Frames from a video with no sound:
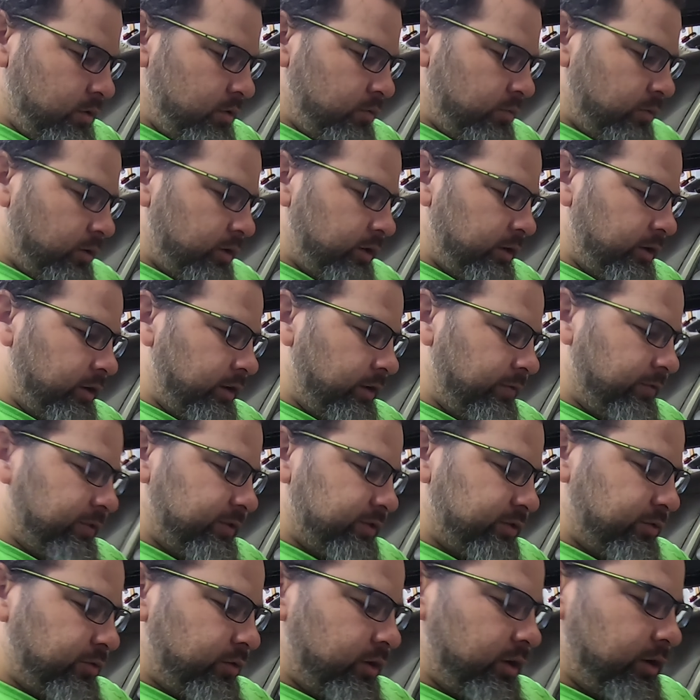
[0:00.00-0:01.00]
Well, I don't know if it's
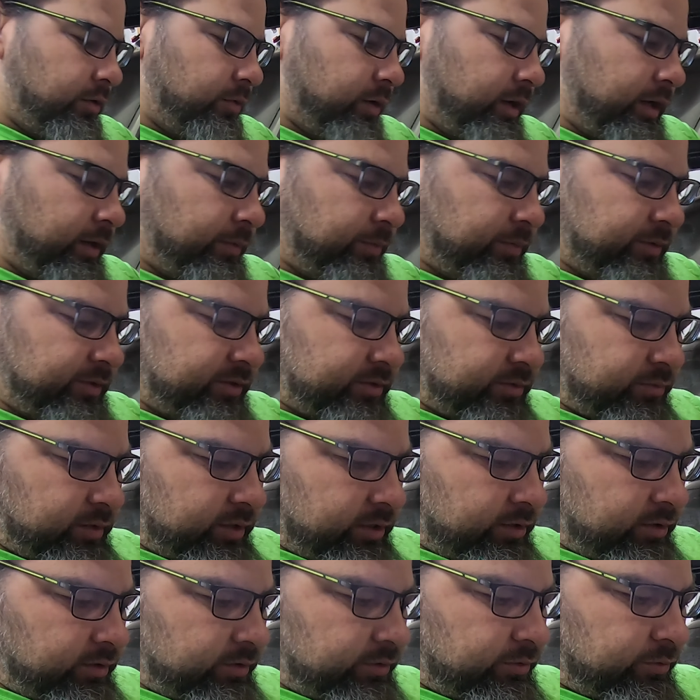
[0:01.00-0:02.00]
the right way, but it's the way
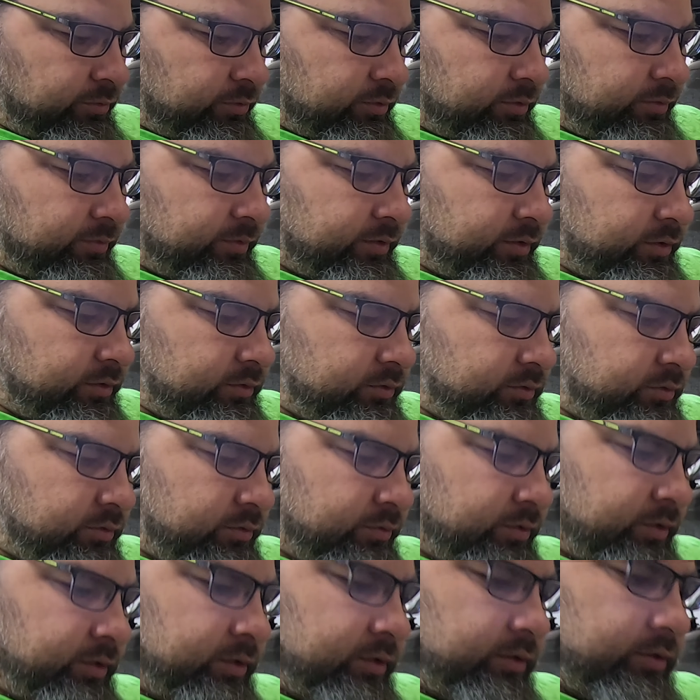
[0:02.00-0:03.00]
I thought of it,
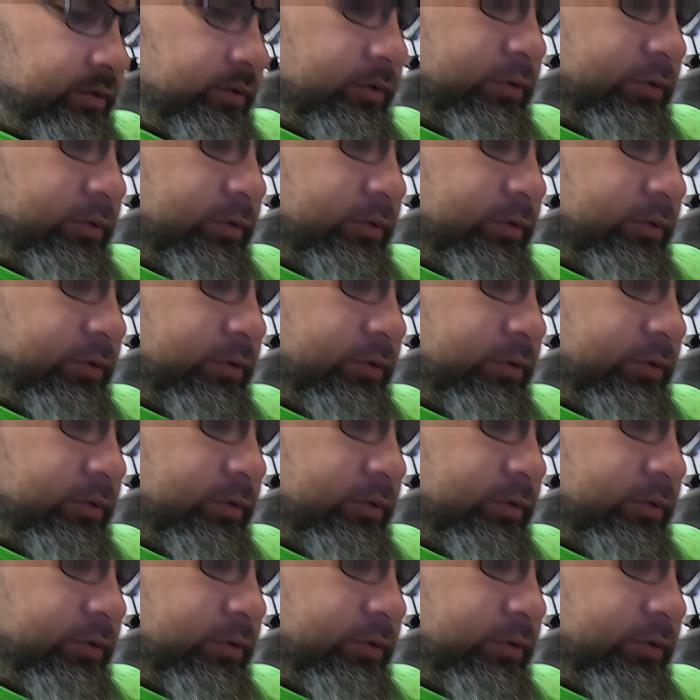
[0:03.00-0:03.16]
doing it,